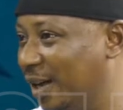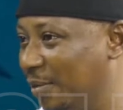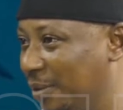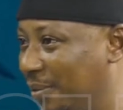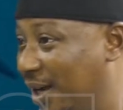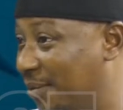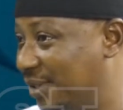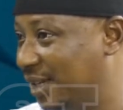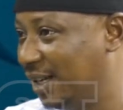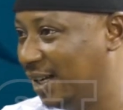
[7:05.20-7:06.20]
army
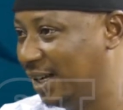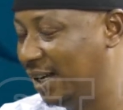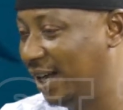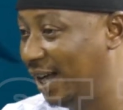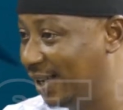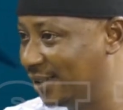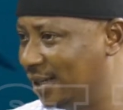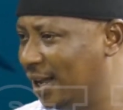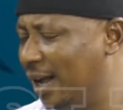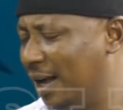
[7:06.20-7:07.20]
perhaps uh, has.
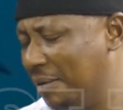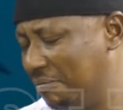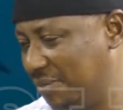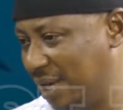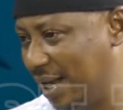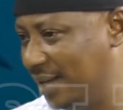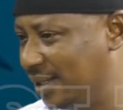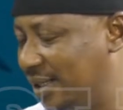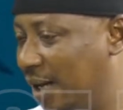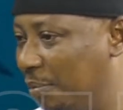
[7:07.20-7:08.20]
Um, I
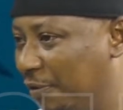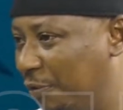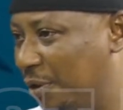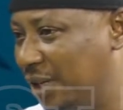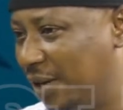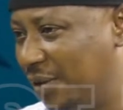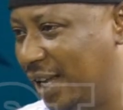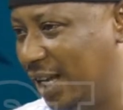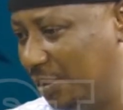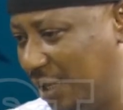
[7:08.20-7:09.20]
understand before now
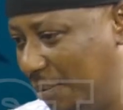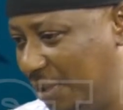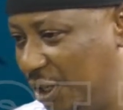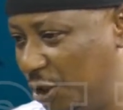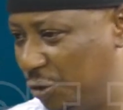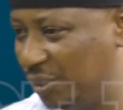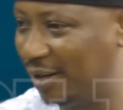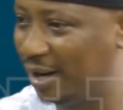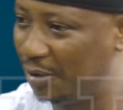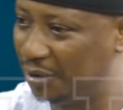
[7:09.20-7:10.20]
there have, have been issues
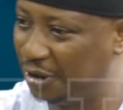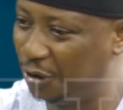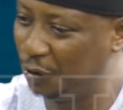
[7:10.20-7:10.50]
around, you